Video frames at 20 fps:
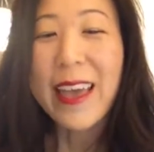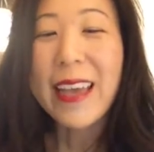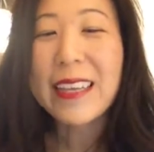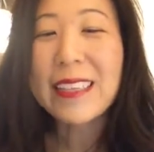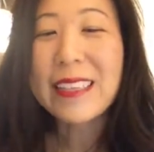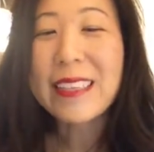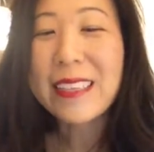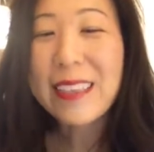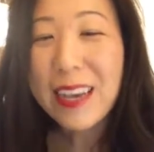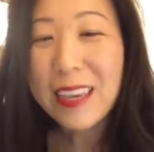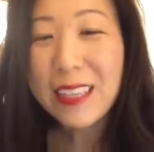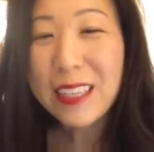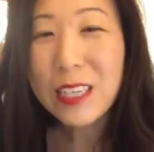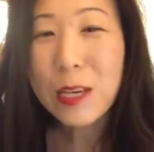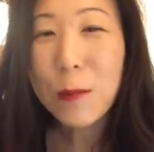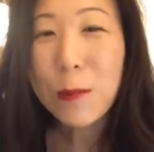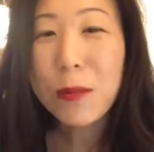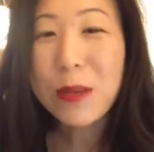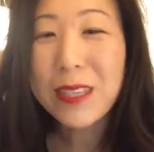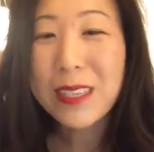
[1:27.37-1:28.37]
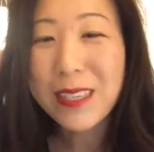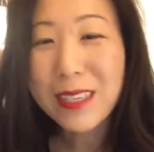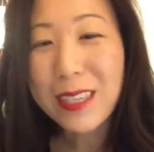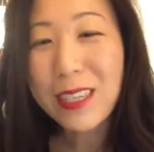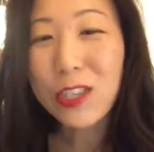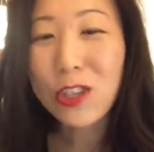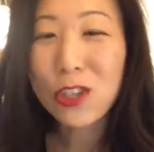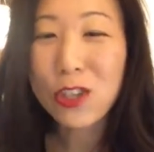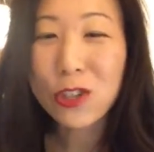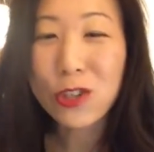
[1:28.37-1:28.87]
It doesn't
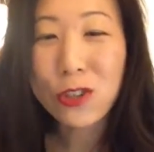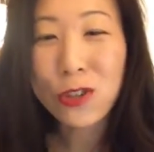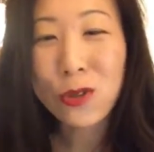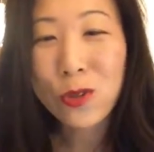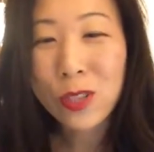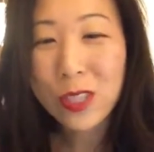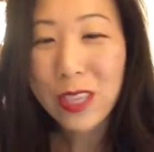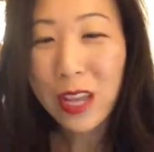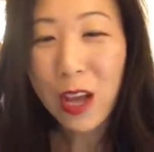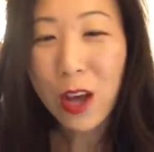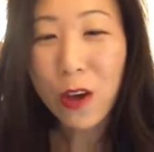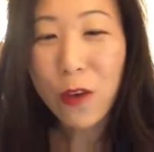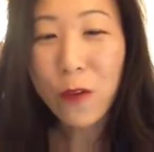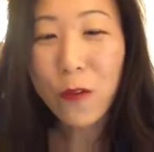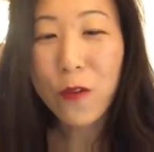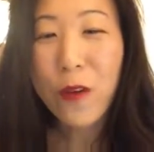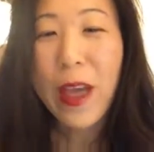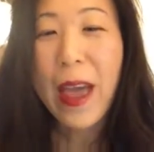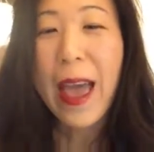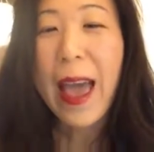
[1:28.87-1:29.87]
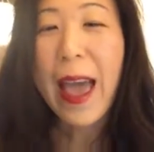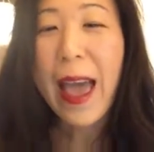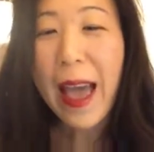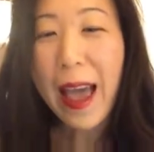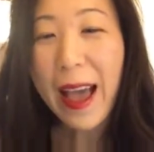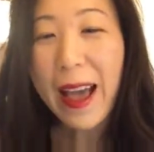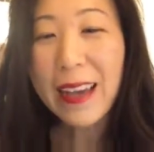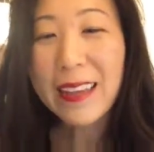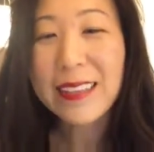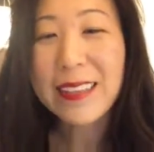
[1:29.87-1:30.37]
position yourself
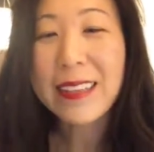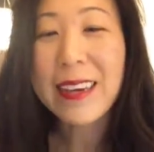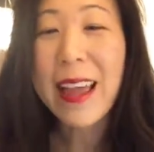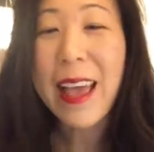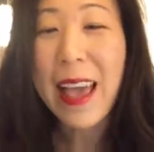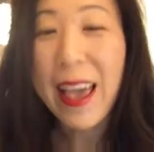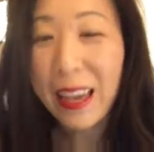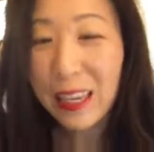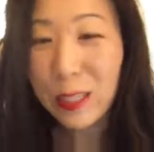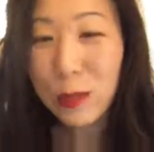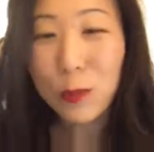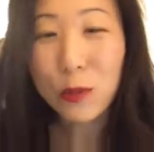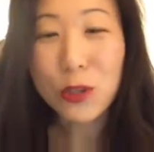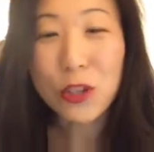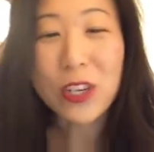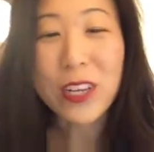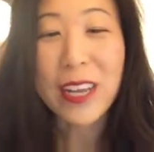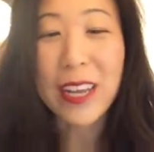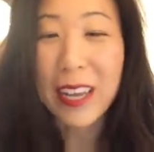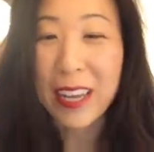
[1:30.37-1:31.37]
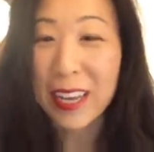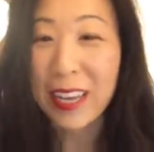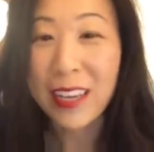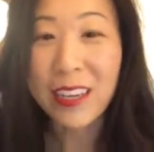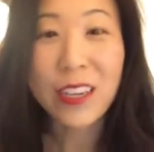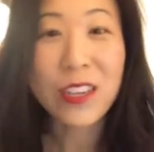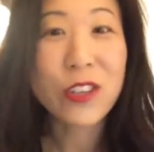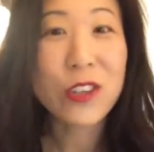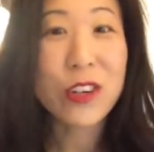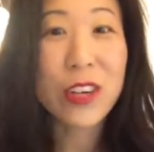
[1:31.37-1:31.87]
as an expert
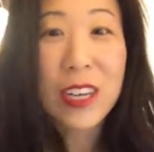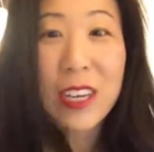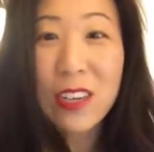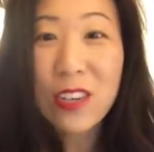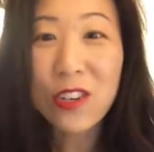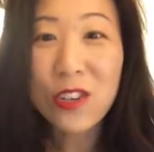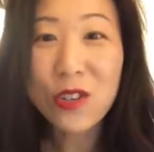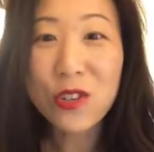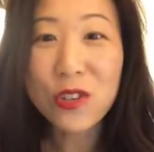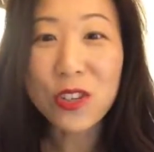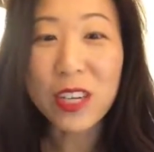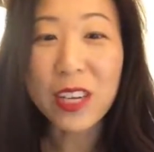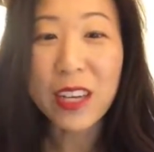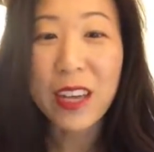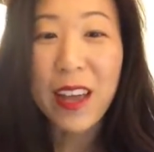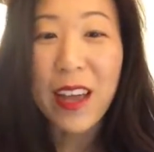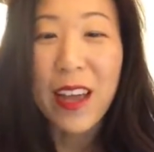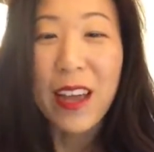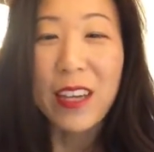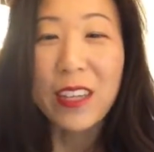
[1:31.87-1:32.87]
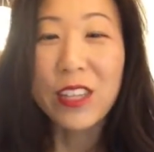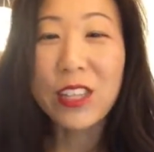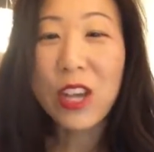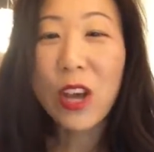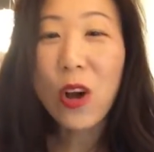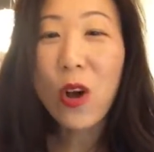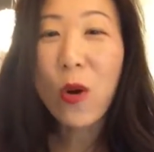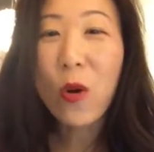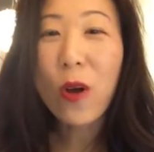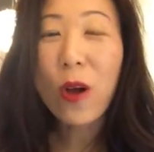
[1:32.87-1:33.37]
in your industry.
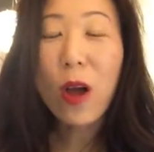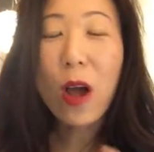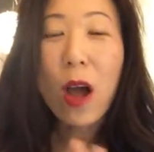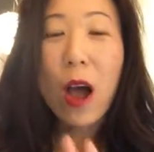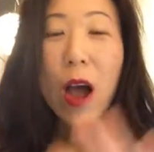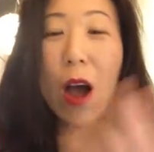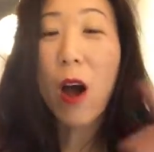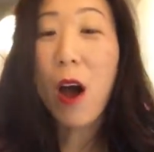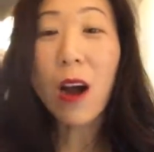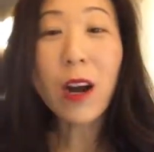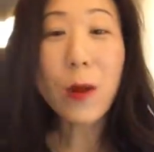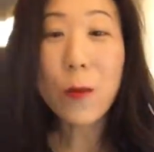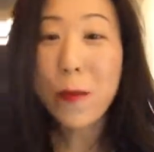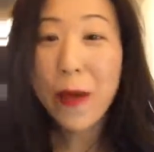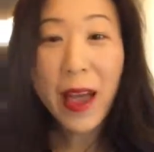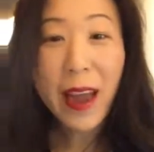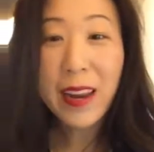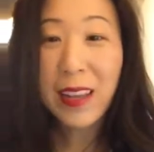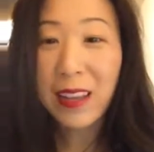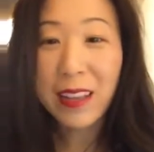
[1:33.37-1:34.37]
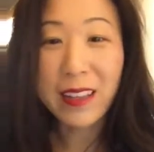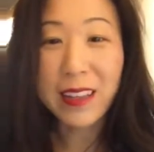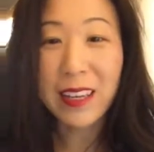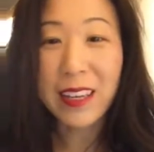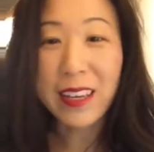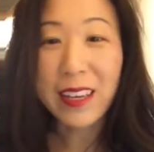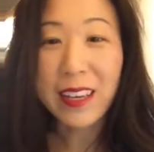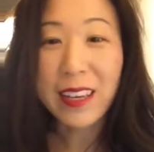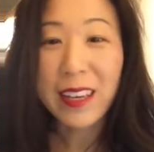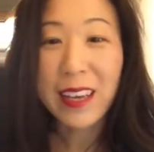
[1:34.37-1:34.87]
So
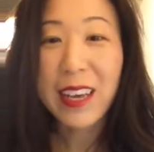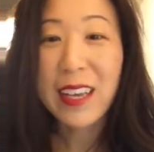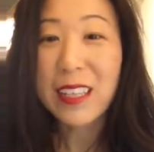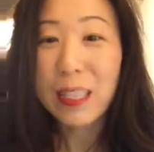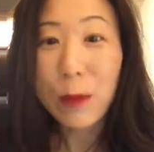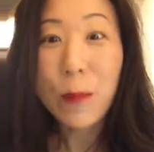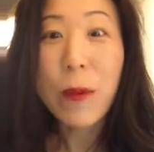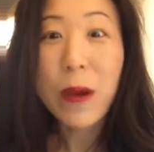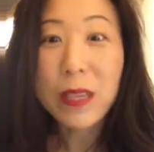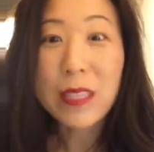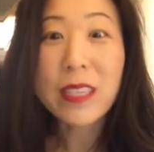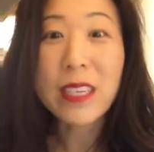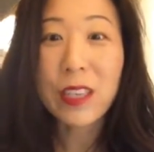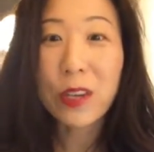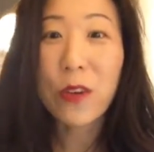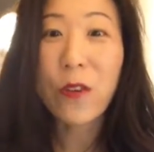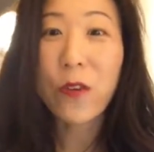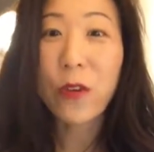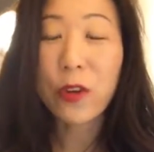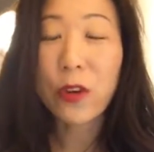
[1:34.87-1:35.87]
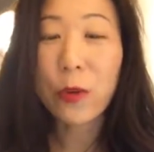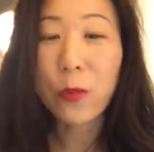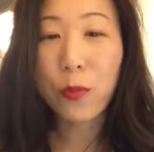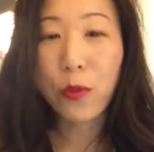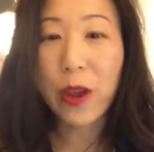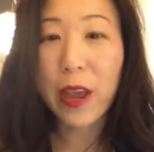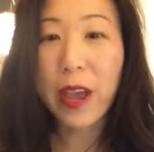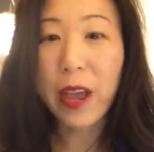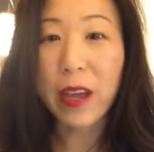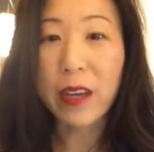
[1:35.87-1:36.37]
automatically, it's a buzzkill for your
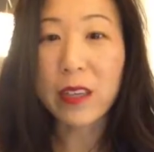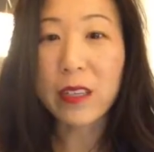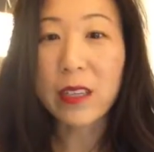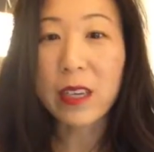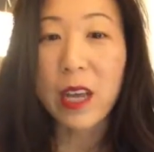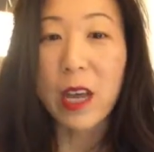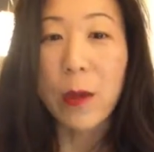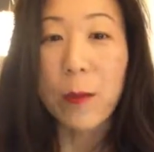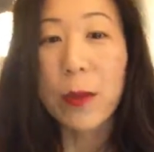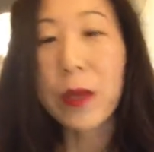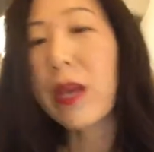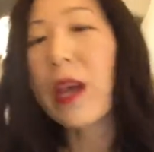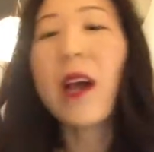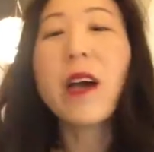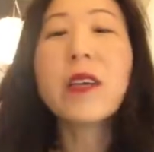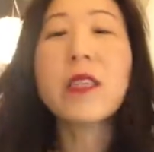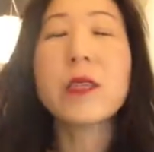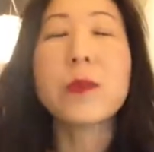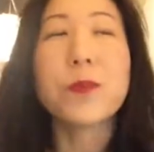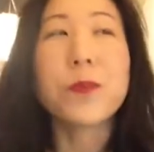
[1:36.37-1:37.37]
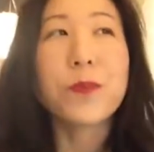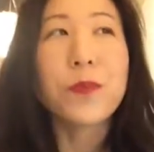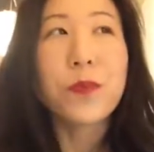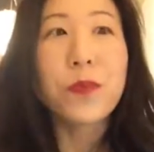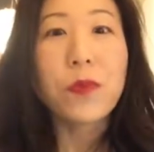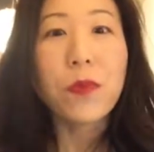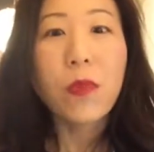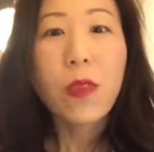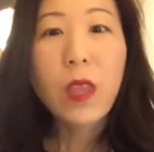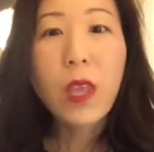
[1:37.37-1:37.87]
brand, because
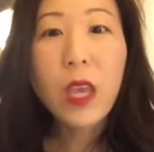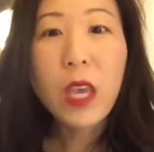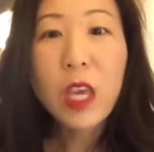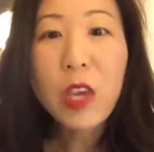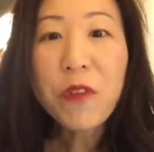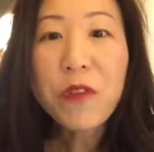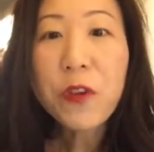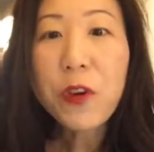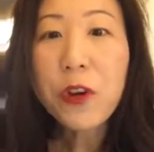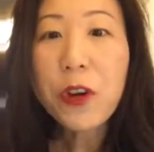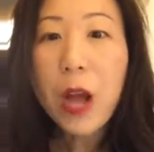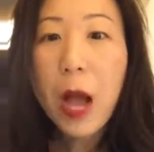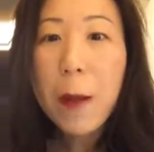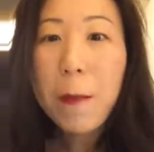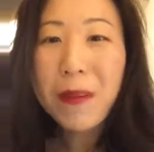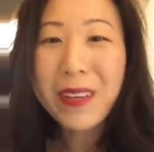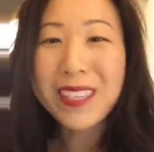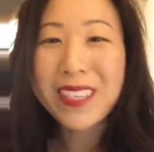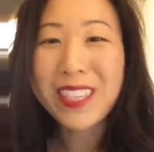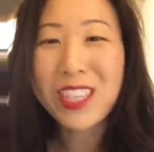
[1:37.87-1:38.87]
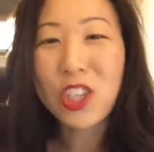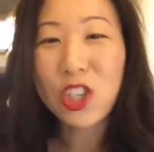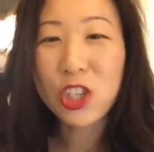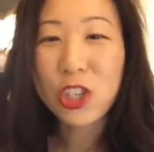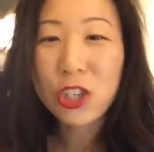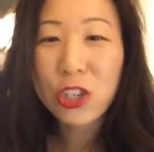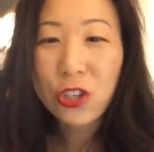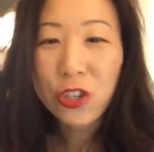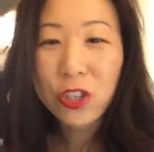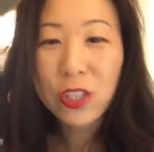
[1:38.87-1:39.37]
if you're not
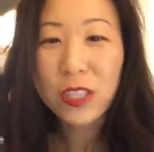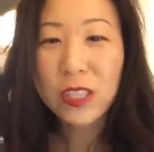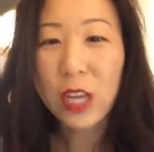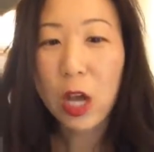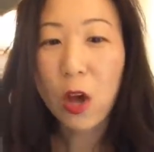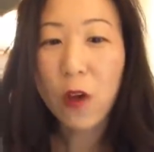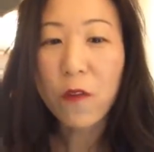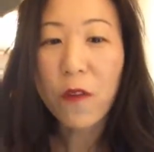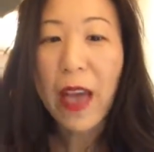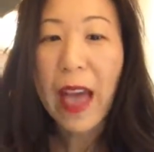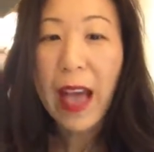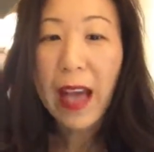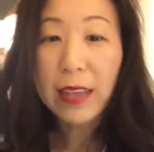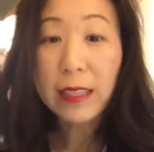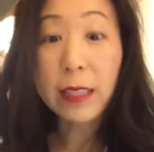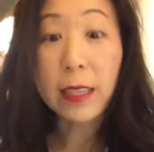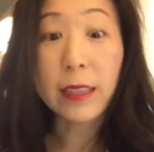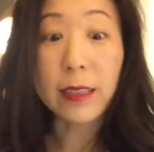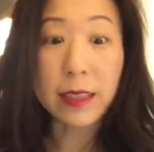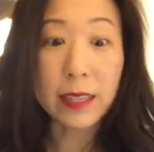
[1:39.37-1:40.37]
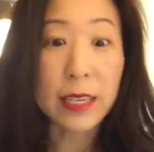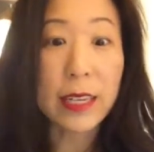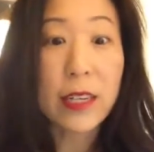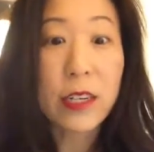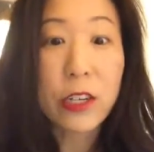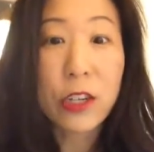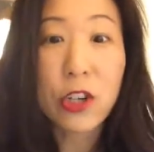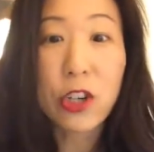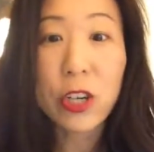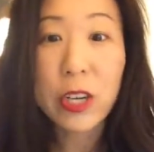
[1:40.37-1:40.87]
positioning yourself as a
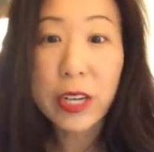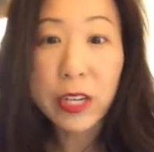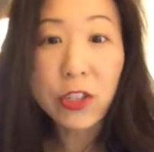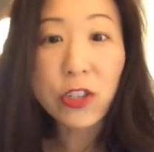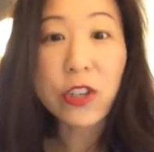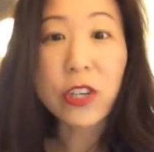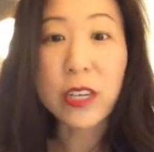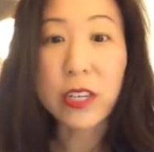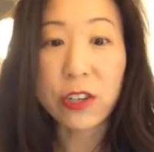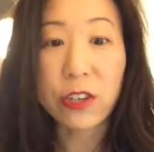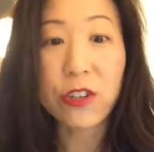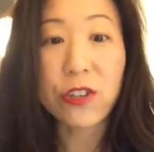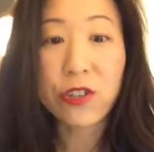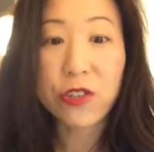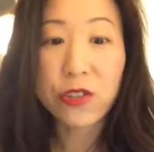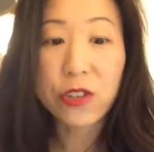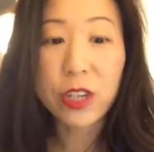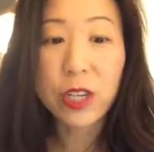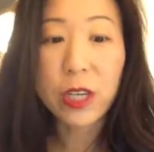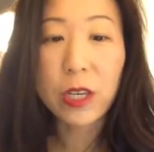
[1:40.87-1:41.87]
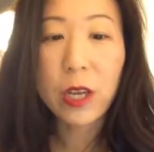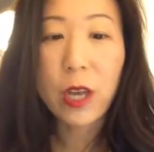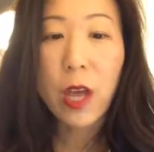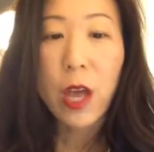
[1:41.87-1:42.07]
leader in your industry,